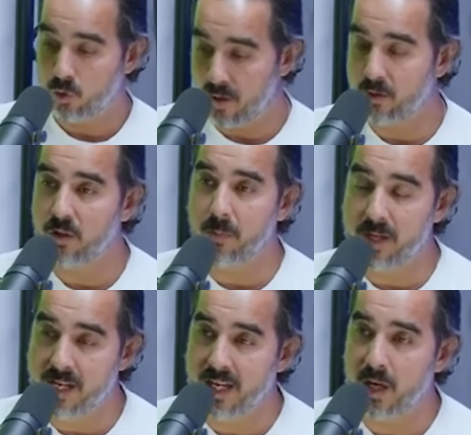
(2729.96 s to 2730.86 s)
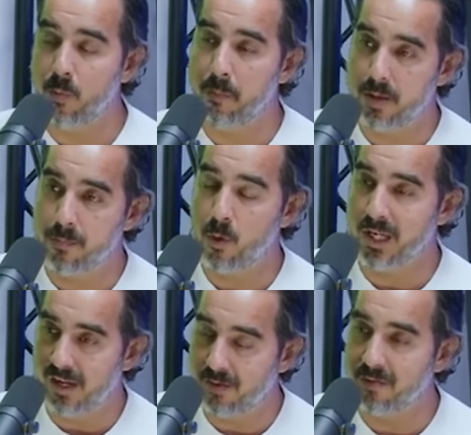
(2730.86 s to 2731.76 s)
You're trying to communicate with people
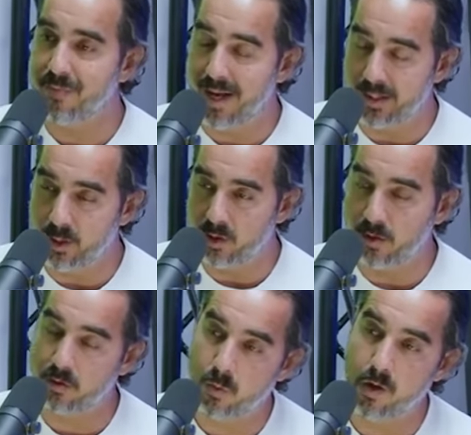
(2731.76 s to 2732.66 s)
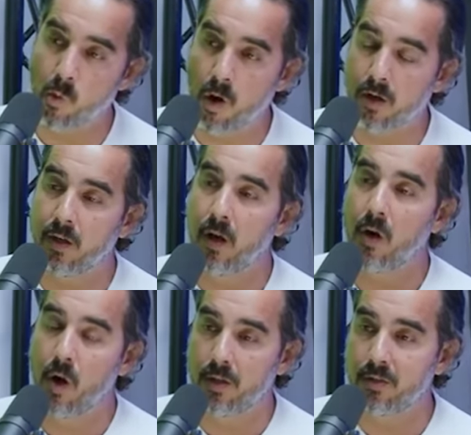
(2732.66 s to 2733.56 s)
and give them value that doesn't require
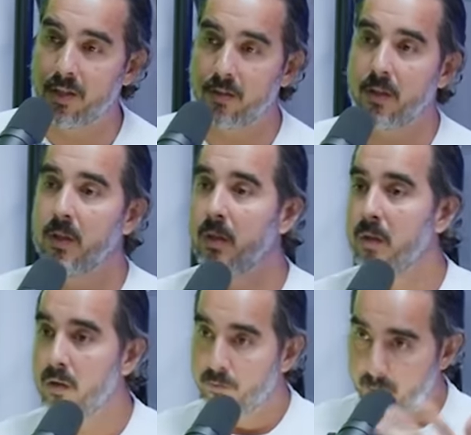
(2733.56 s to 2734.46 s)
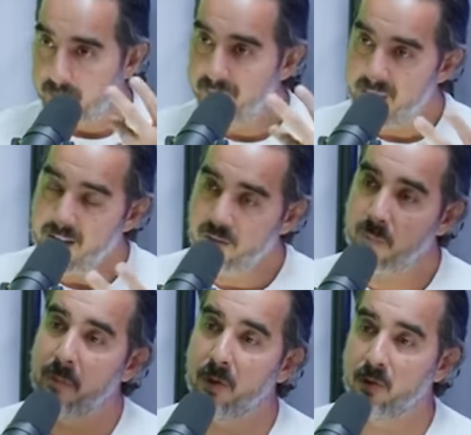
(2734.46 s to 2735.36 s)
content from a face,
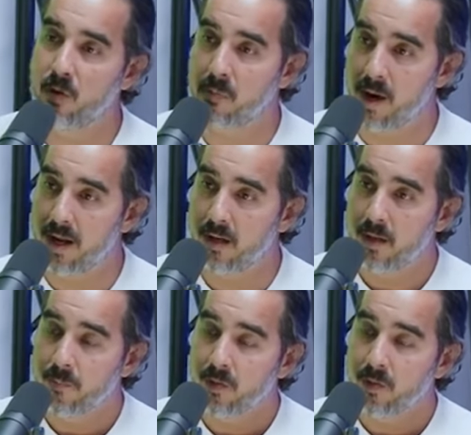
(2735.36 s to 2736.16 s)
from a personal brand.